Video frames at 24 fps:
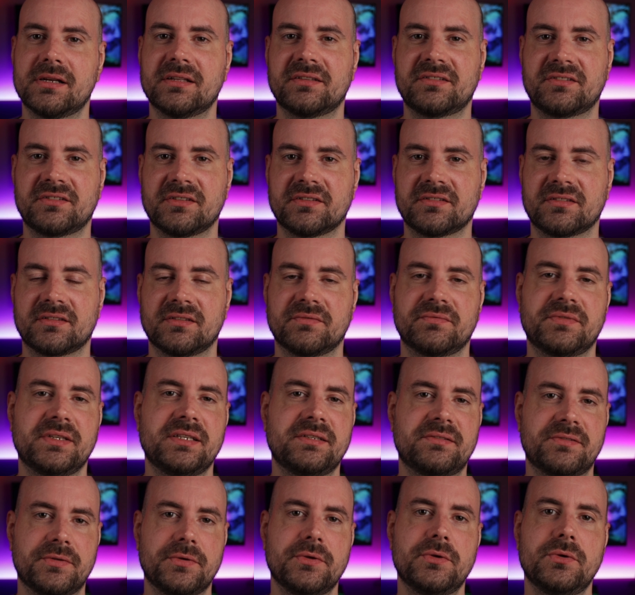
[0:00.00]
It's just the
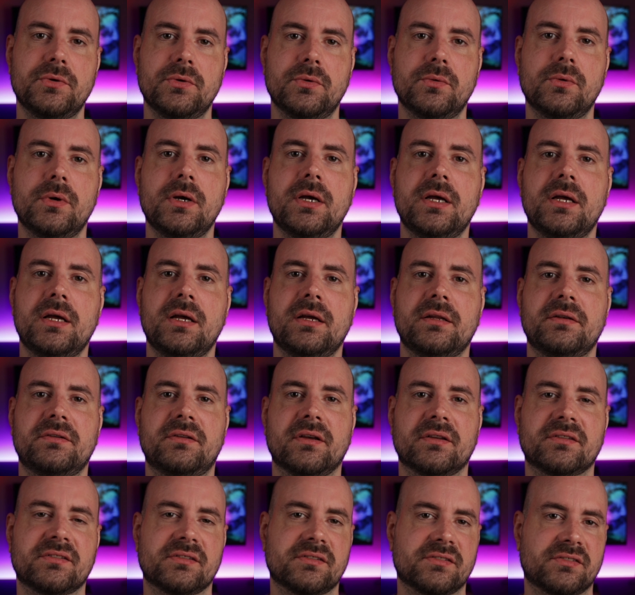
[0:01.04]
V2
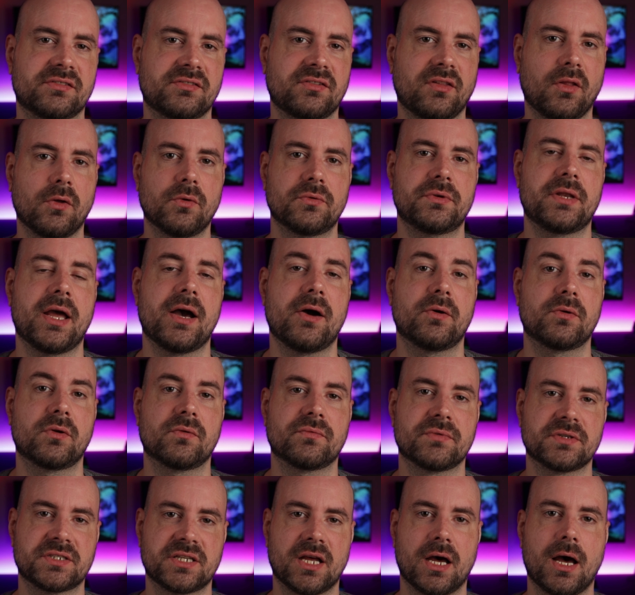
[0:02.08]
doesn't slow down
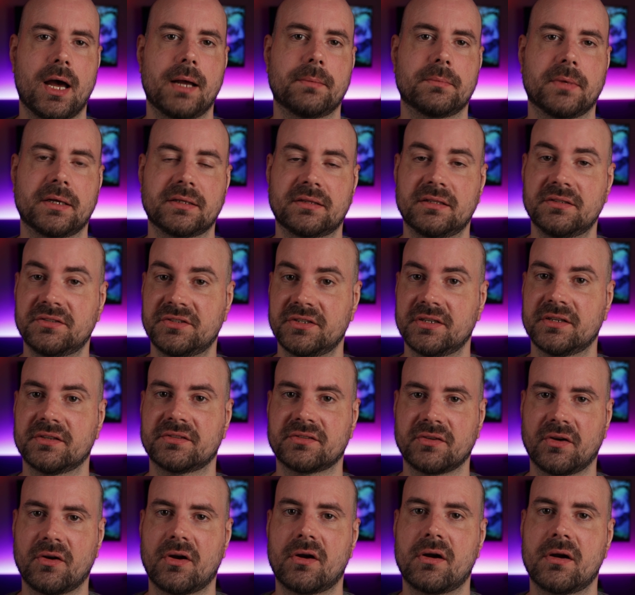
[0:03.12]
over time like the
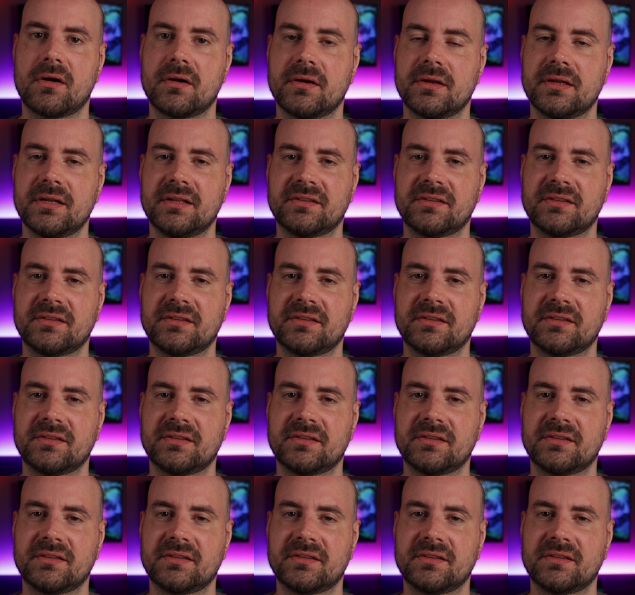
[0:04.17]
GSR.